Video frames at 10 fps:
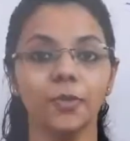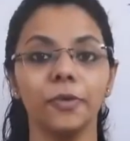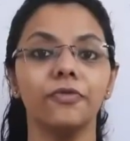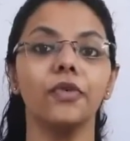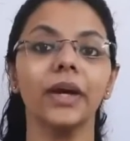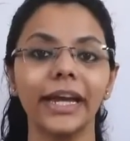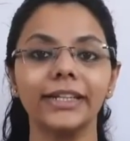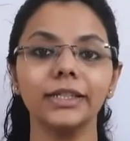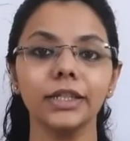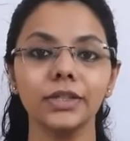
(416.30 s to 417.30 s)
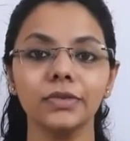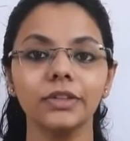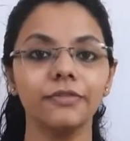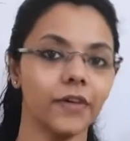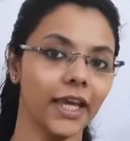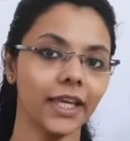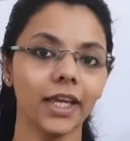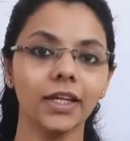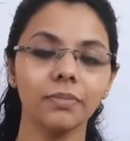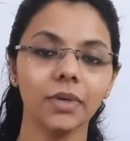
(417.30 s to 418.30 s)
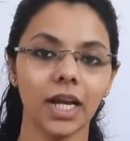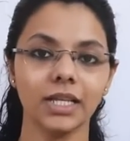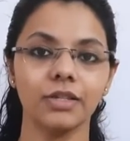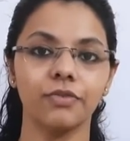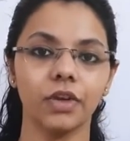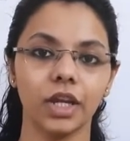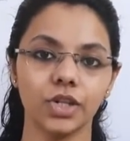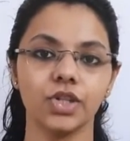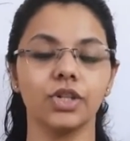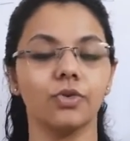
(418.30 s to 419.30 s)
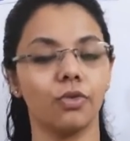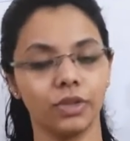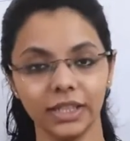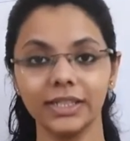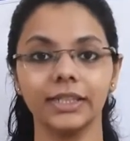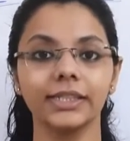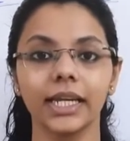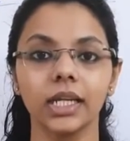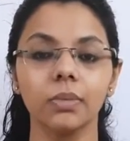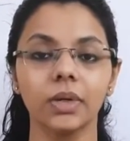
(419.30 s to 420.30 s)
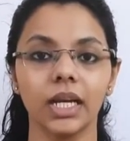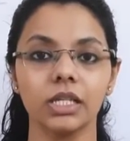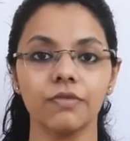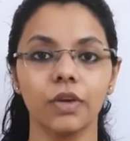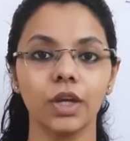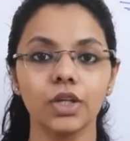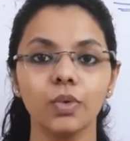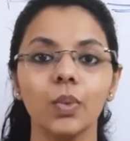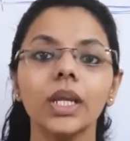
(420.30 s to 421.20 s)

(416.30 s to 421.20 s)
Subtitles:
before getting into the 5 kingdom classification or the 6 kingdom classification, we